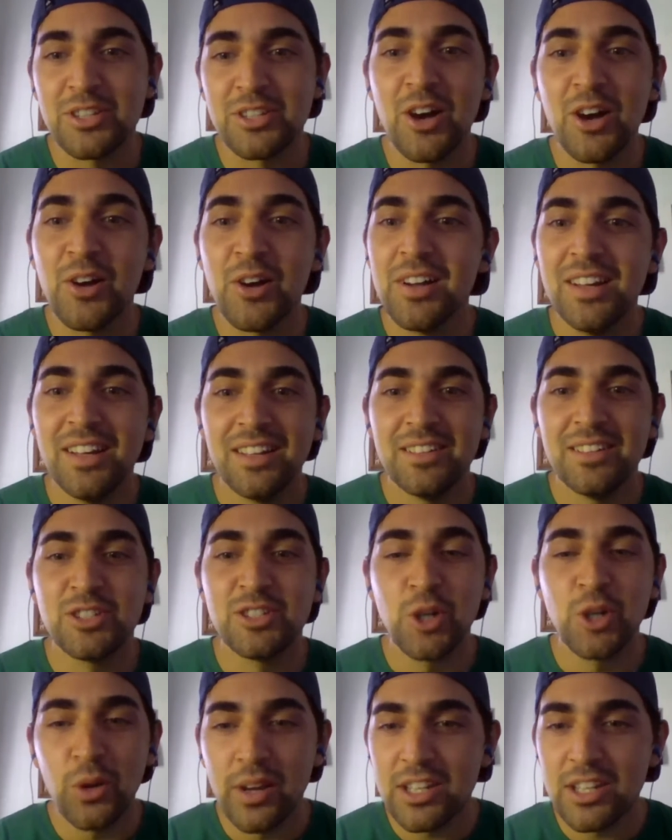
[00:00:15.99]
So,
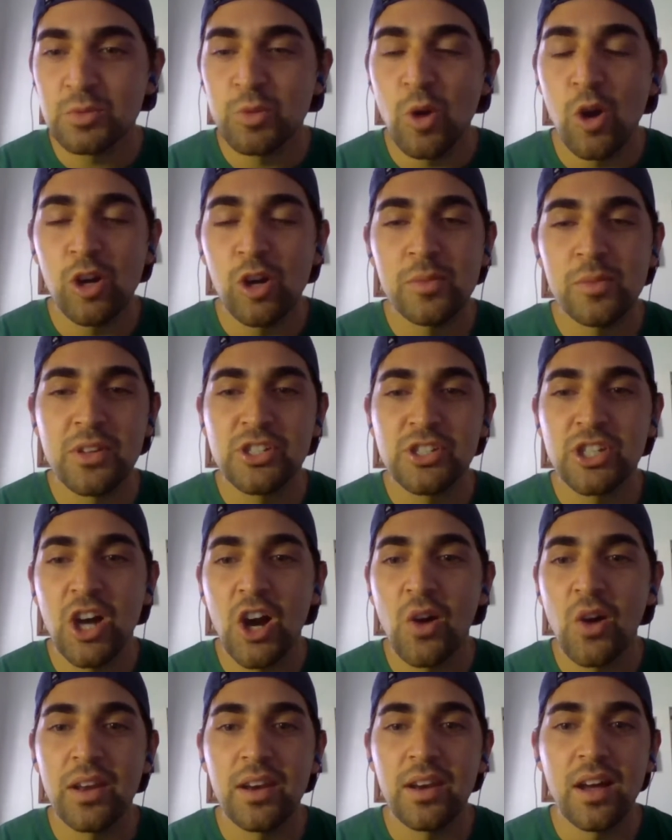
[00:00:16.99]
Notorious, welcome to the
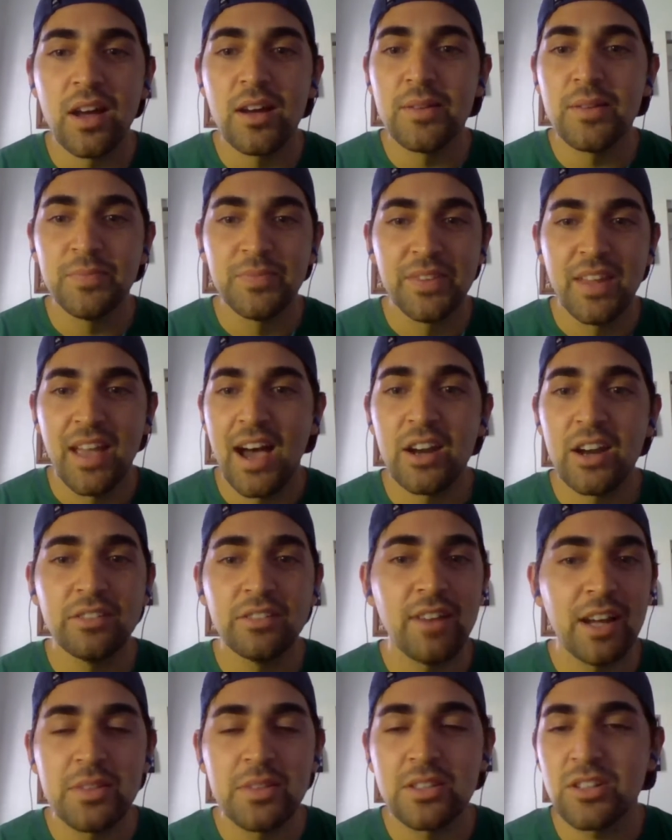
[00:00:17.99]
show. And how do
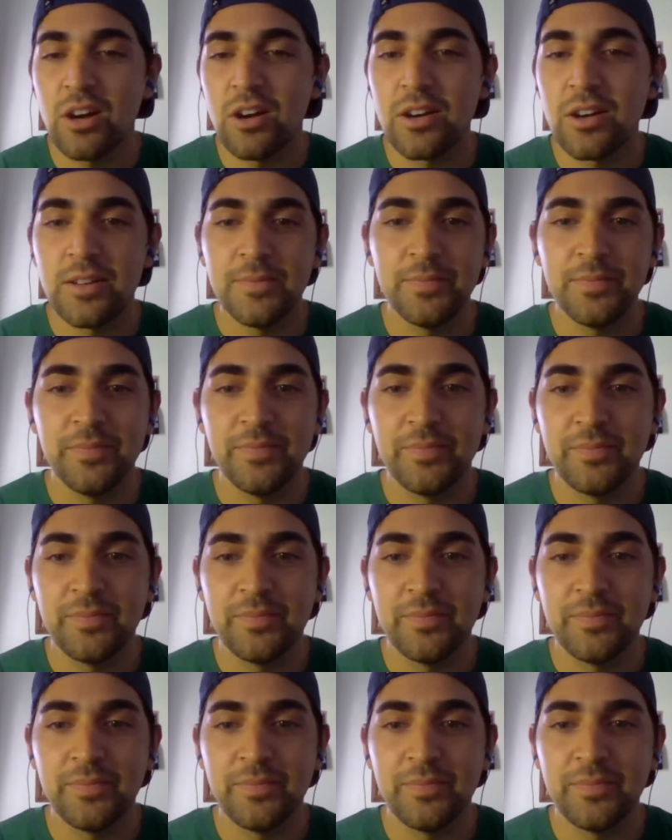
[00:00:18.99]
you like this card?